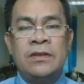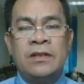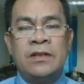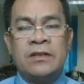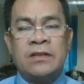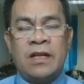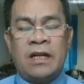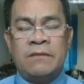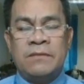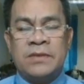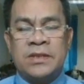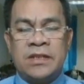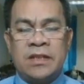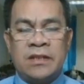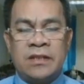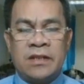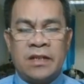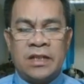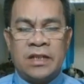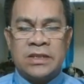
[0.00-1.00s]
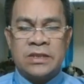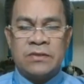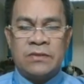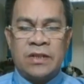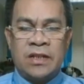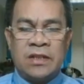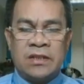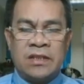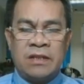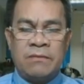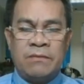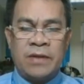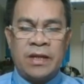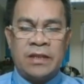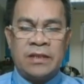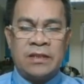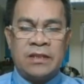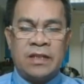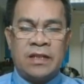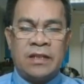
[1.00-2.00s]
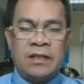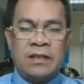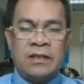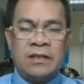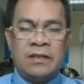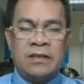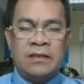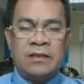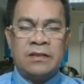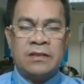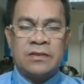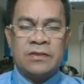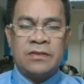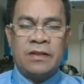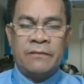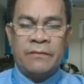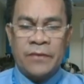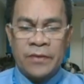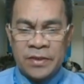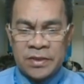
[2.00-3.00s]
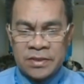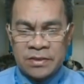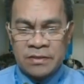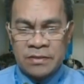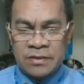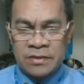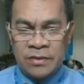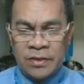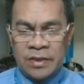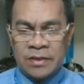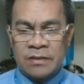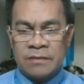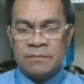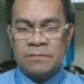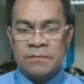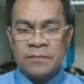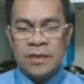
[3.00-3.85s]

times 10 raised to negative 19. So therefore, do it.